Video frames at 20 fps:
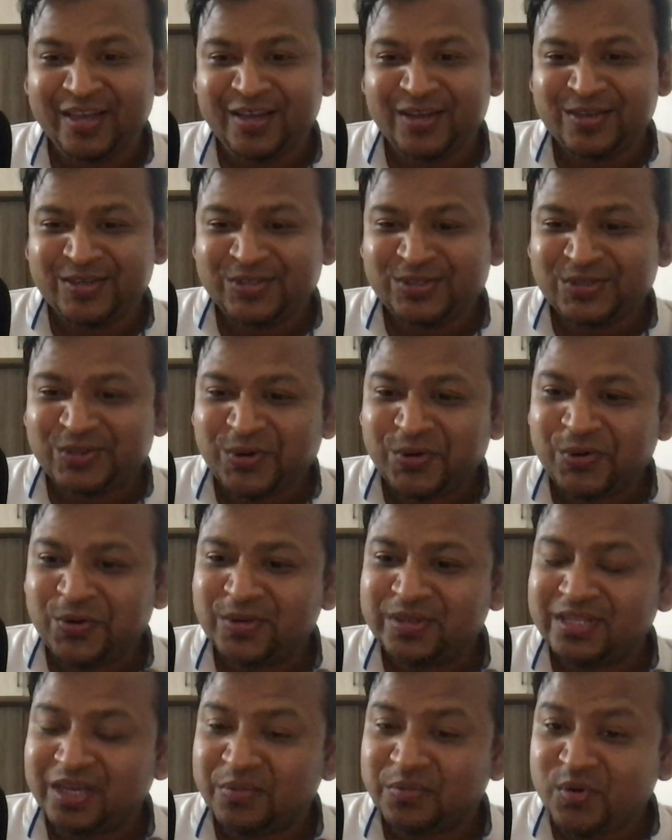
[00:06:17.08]
So
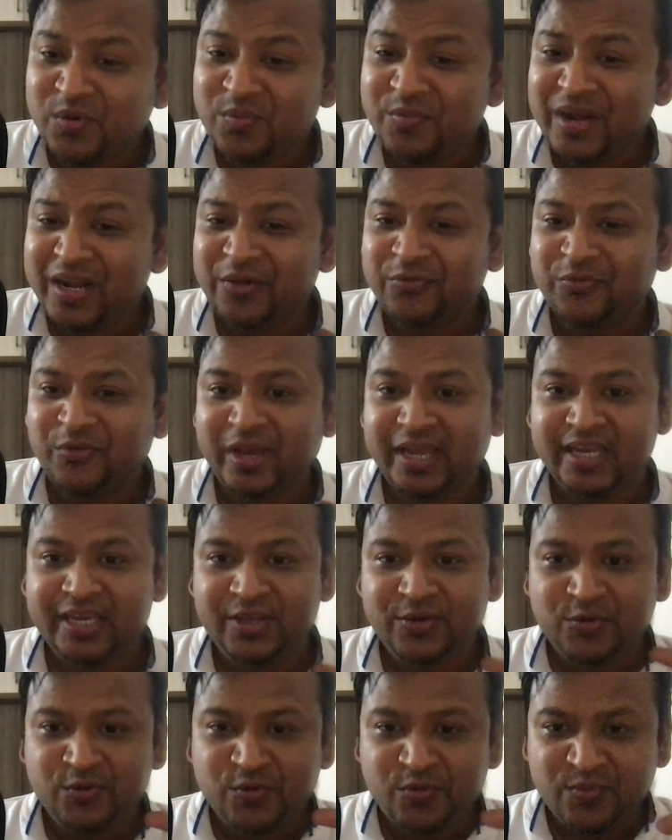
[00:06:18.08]
the moment when
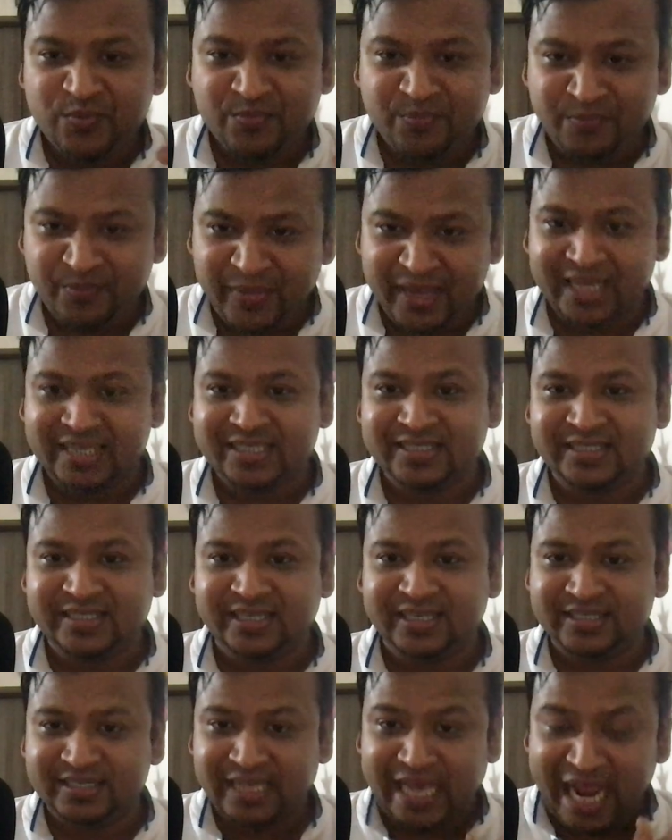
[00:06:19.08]
you mix
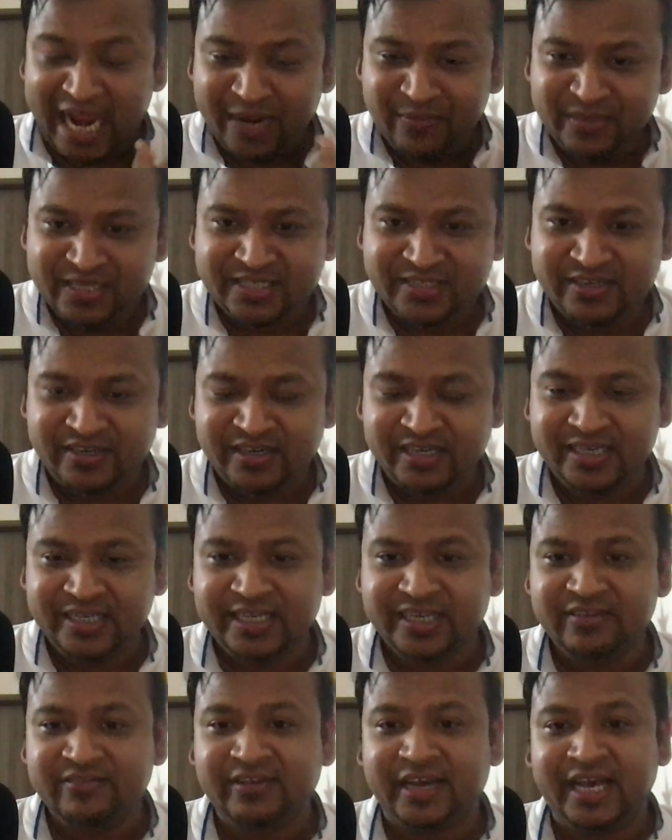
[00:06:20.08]
this
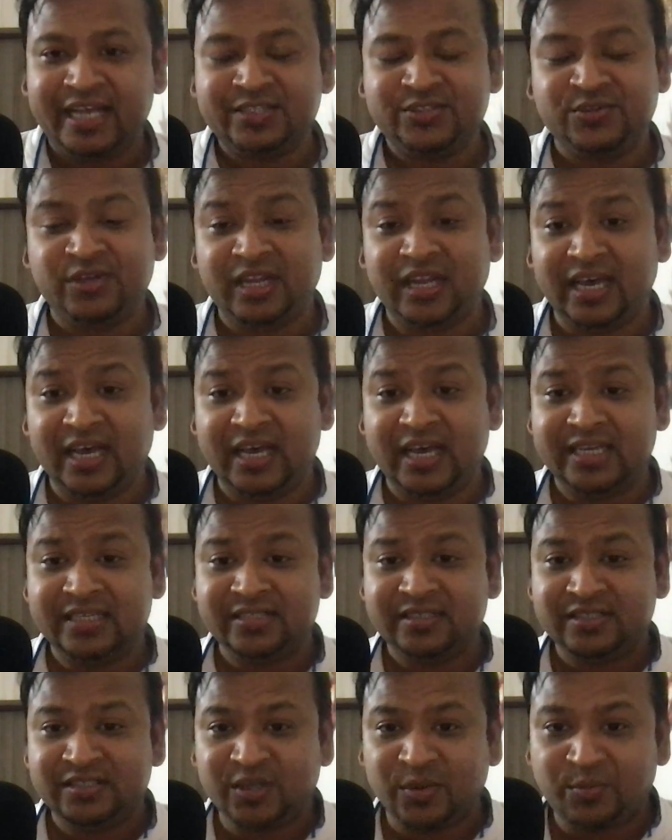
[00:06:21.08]
administrative as well as
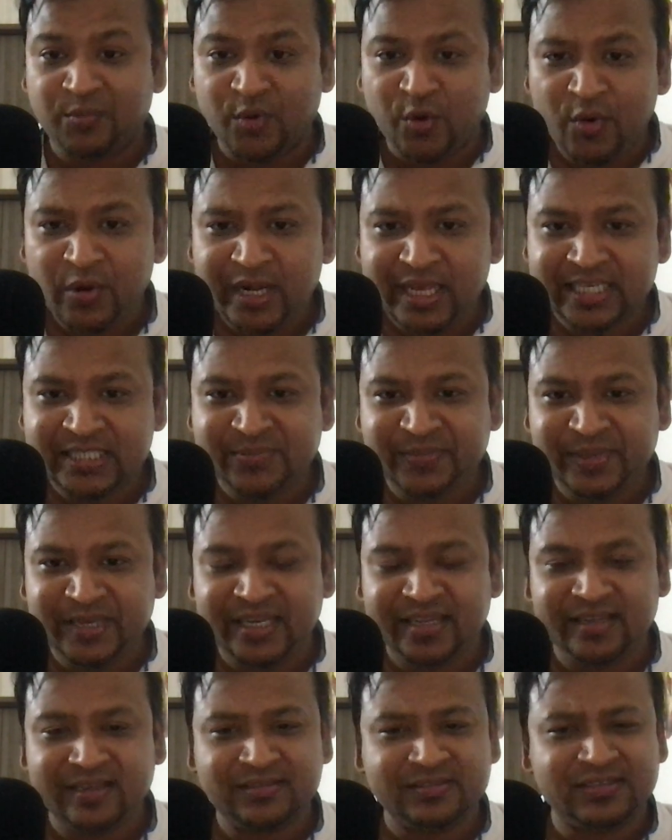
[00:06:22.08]
support
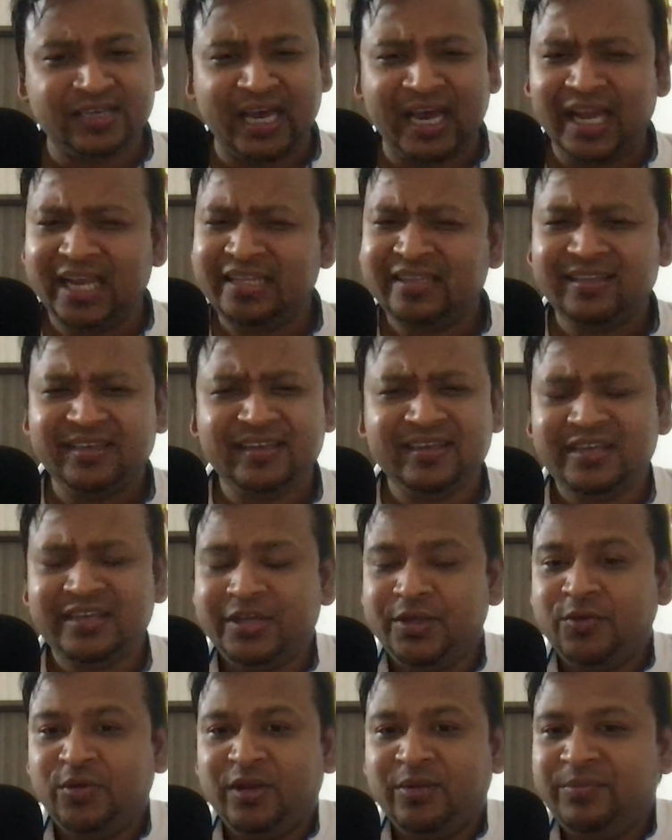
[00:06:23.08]
experience, I think
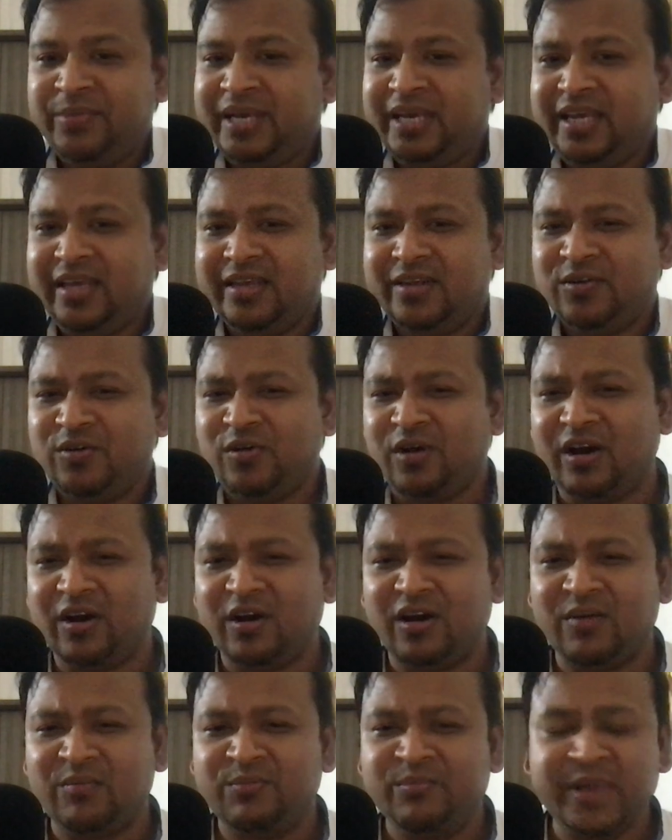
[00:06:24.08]
you will be, you know,
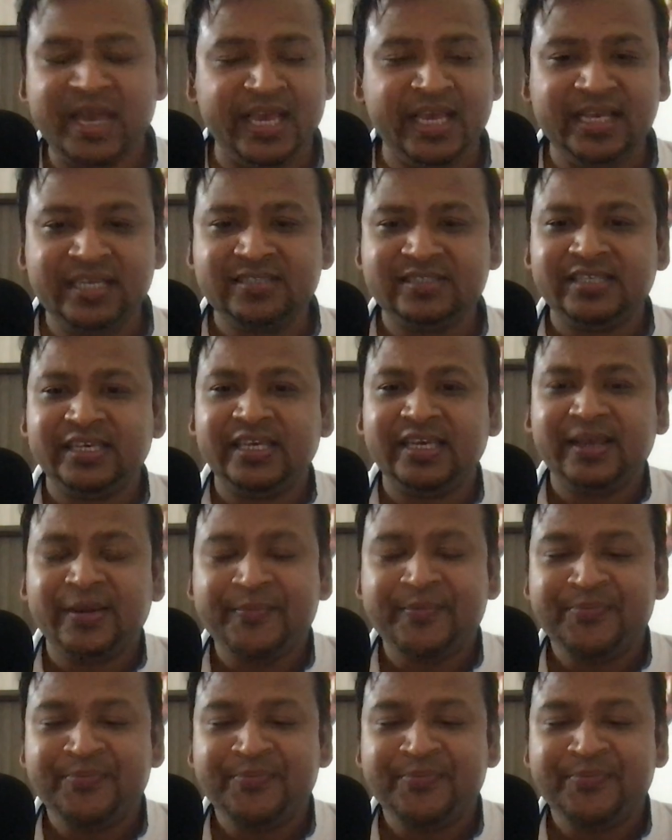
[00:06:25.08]
amazing